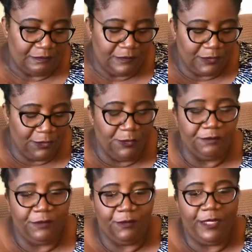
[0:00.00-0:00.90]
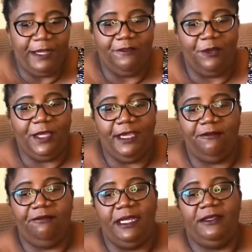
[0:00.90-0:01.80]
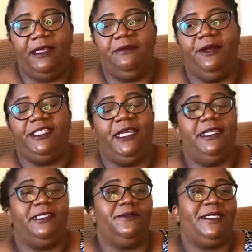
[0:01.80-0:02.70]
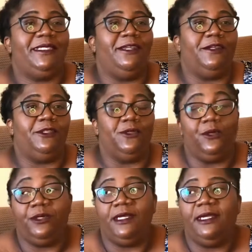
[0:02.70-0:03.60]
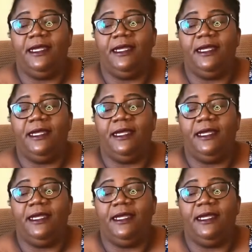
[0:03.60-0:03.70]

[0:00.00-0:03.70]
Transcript: So whenever we have our challenges, we sit down and talk.